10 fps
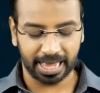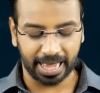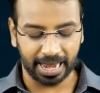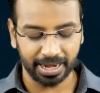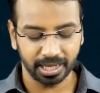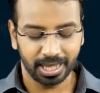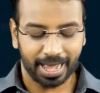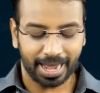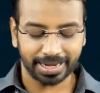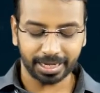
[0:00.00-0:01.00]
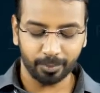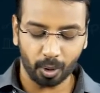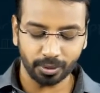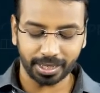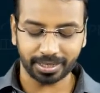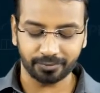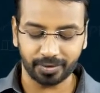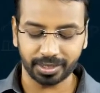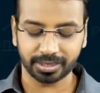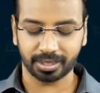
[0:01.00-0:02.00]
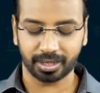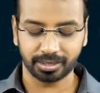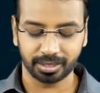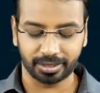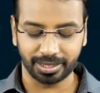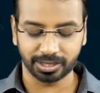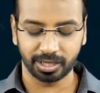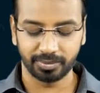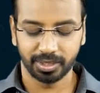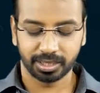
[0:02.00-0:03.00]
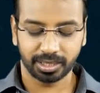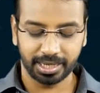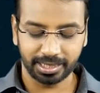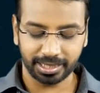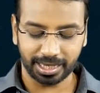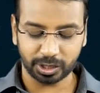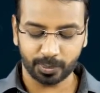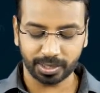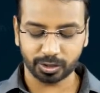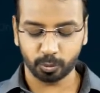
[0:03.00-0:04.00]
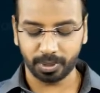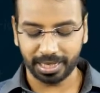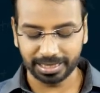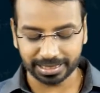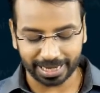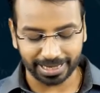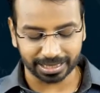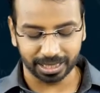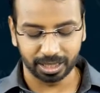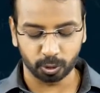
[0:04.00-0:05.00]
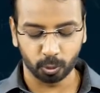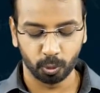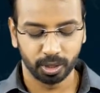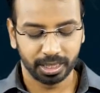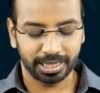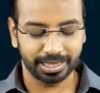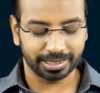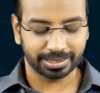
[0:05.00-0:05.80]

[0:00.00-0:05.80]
And at an amount that reflects the consideration the entity expects to be entitled to in